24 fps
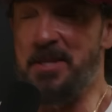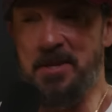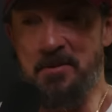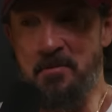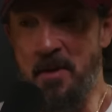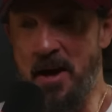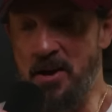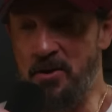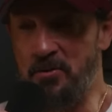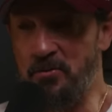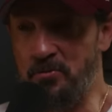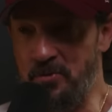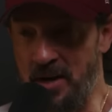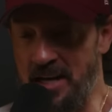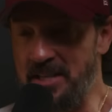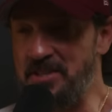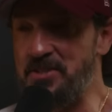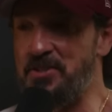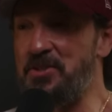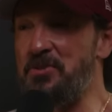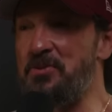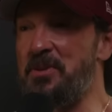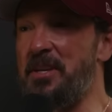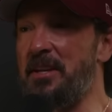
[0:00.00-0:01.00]
amount of
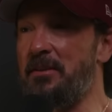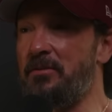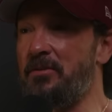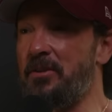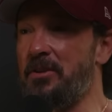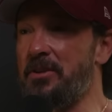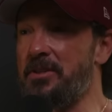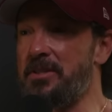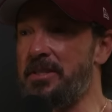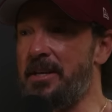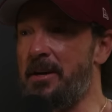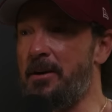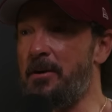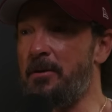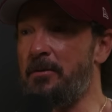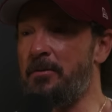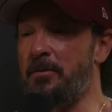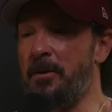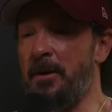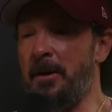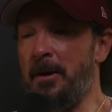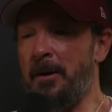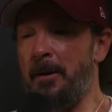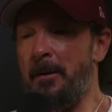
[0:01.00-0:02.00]
rest you give
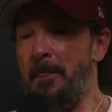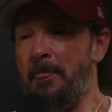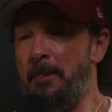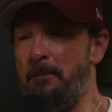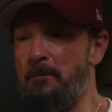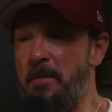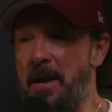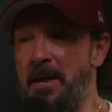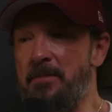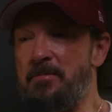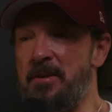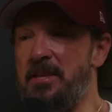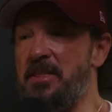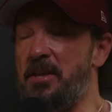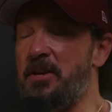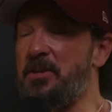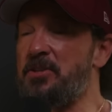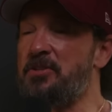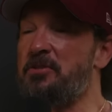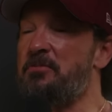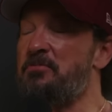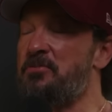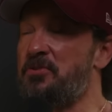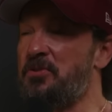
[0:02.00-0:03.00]
yourself, maybe
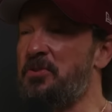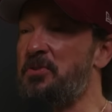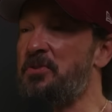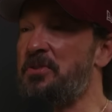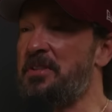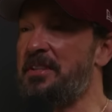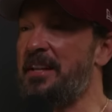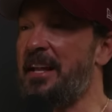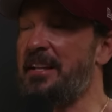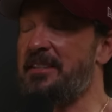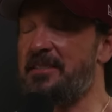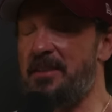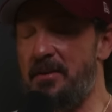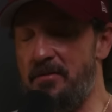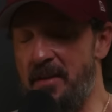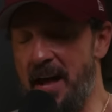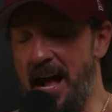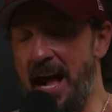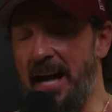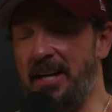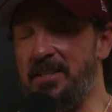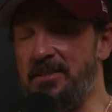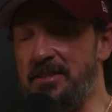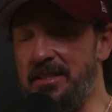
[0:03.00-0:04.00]
there's some truth to that stuff
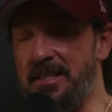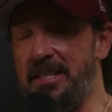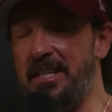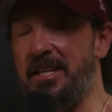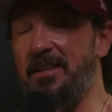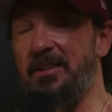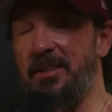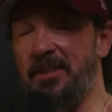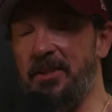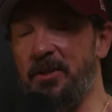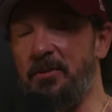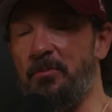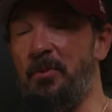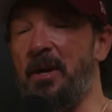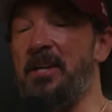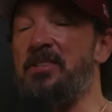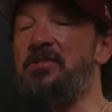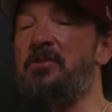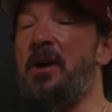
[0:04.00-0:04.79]
actually healing your brain.